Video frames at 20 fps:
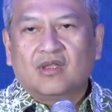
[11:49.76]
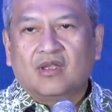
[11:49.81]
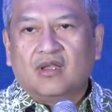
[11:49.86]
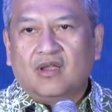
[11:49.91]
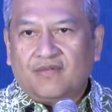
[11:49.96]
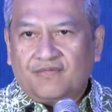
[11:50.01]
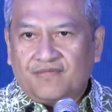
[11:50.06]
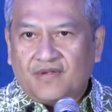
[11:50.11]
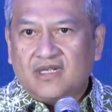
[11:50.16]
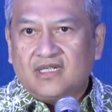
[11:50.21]

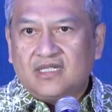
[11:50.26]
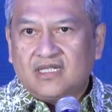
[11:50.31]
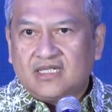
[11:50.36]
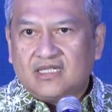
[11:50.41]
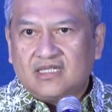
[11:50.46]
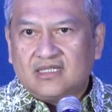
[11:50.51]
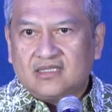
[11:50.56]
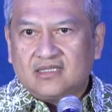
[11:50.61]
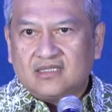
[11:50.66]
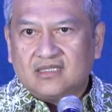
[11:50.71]

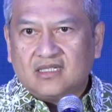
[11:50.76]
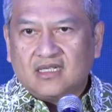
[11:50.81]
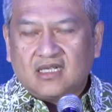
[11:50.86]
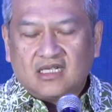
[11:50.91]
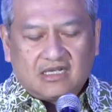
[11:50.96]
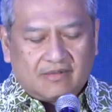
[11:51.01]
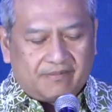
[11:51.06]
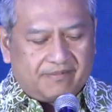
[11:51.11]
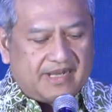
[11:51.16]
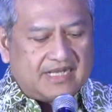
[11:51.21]
Funding,
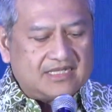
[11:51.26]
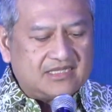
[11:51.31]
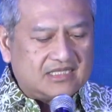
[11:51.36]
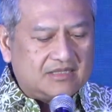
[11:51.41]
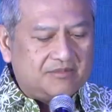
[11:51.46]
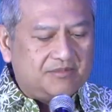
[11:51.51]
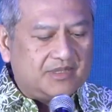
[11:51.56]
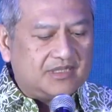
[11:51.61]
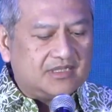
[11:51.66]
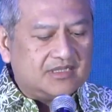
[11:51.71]
capacity
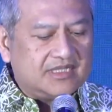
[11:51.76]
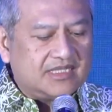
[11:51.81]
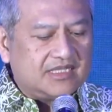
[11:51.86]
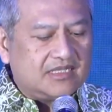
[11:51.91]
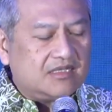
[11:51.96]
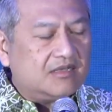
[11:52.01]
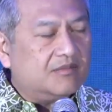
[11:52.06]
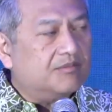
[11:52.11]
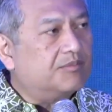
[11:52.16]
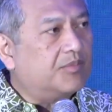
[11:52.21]
building,
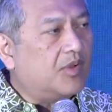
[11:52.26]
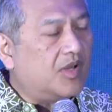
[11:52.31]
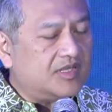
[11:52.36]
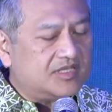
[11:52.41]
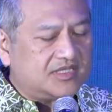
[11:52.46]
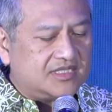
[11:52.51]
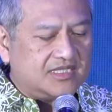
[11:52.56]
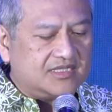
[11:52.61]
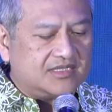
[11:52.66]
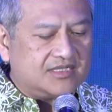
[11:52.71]

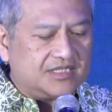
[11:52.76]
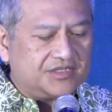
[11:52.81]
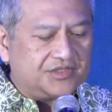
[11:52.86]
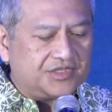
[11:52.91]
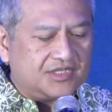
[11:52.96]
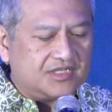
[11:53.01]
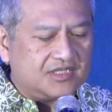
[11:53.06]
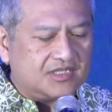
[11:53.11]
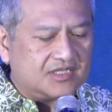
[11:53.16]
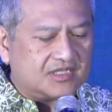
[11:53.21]
policy
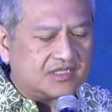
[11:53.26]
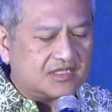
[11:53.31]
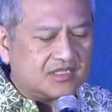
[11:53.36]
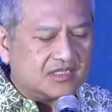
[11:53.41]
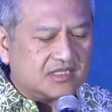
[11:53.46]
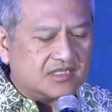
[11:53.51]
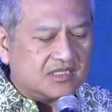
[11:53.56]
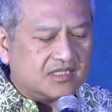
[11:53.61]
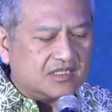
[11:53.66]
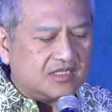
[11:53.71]
decisions,
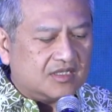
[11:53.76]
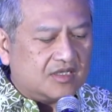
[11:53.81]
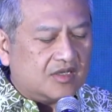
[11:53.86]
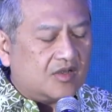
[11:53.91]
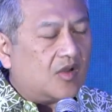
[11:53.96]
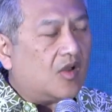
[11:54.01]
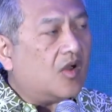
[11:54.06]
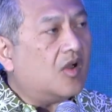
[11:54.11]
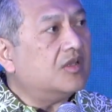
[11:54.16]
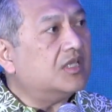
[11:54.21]

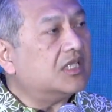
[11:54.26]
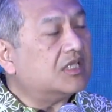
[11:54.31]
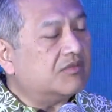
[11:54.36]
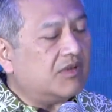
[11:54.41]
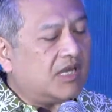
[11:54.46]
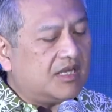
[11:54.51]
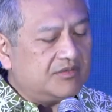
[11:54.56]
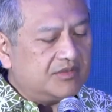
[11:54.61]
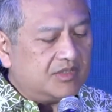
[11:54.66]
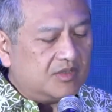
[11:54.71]

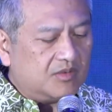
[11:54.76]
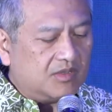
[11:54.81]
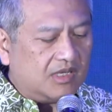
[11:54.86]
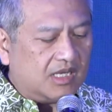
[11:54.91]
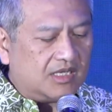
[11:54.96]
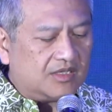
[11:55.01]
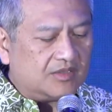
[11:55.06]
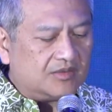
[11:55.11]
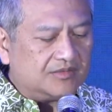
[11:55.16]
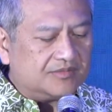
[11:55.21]
on-the-ground
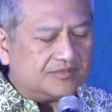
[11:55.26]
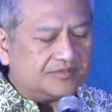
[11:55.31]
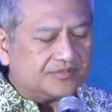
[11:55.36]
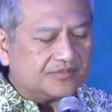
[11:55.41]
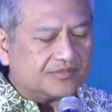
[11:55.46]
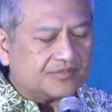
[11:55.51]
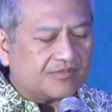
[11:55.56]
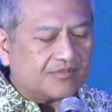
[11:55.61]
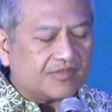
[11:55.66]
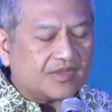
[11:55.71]
know-how.
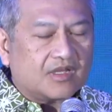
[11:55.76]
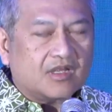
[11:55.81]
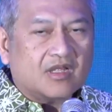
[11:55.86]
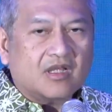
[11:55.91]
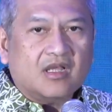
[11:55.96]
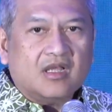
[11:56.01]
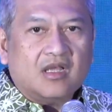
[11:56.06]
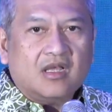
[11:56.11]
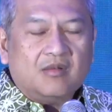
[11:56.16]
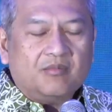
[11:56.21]

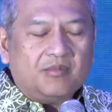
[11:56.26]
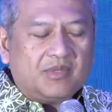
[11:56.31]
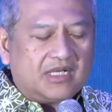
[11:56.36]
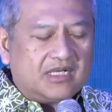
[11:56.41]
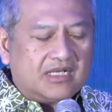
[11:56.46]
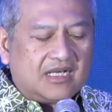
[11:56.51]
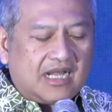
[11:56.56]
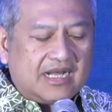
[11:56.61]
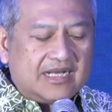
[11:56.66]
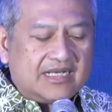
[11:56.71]
But
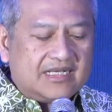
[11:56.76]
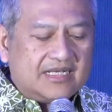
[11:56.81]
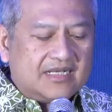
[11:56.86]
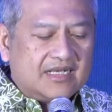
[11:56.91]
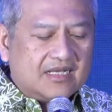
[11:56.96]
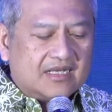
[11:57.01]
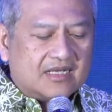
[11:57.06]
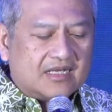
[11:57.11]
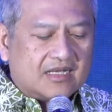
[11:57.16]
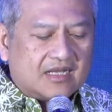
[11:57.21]

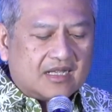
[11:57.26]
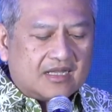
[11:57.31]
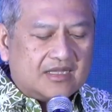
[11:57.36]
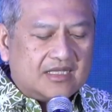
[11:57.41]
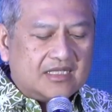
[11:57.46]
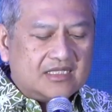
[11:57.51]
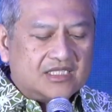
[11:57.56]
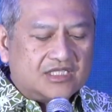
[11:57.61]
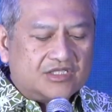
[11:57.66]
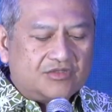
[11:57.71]
aligning
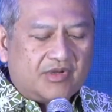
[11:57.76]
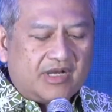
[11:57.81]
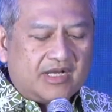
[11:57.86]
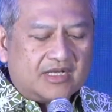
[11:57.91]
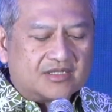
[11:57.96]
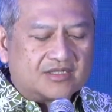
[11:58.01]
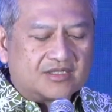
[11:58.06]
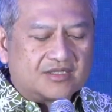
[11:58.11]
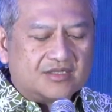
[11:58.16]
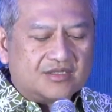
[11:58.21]
these
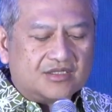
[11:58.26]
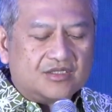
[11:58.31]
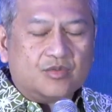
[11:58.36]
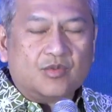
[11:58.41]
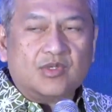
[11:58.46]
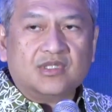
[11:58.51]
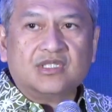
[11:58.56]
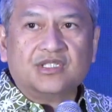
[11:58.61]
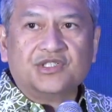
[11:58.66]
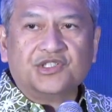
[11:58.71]
strengths
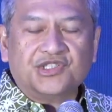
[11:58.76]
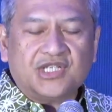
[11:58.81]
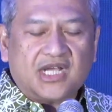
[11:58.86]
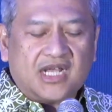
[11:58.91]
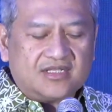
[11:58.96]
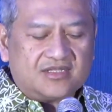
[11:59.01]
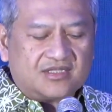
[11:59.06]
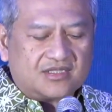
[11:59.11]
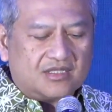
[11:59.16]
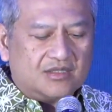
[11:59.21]
towards a
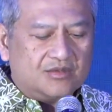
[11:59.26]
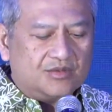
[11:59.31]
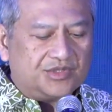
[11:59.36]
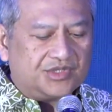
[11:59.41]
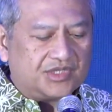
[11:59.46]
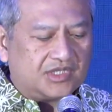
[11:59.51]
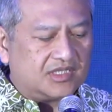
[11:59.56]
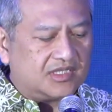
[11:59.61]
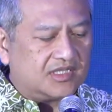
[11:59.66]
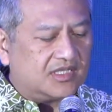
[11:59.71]
shared
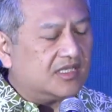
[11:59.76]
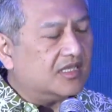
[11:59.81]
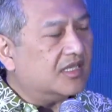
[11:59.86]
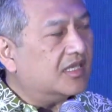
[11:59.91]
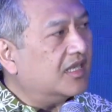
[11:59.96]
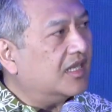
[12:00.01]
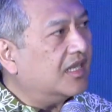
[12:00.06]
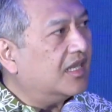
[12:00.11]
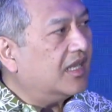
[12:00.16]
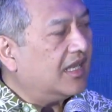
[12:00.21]
solution
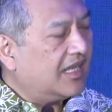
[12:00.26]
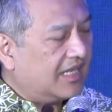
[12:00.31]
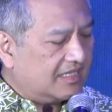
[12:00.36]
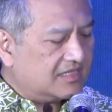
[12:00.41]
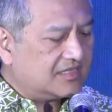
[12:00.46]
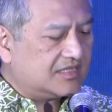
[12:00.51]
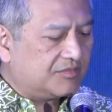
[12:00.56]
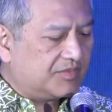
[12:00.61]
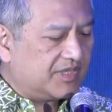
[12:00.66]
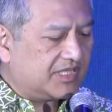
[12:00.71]
is
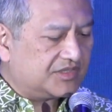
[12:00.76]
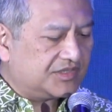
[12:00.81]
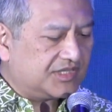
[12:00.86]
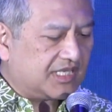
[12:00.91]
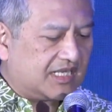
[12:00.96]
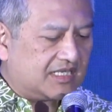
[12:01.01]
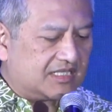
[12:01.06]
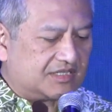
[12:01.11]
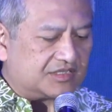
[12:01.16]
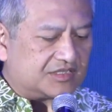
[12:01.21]
the real
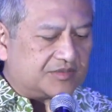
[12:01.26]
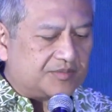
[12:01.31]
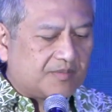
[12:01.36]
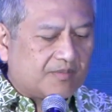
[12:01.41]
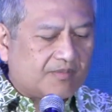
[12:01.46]
challenge.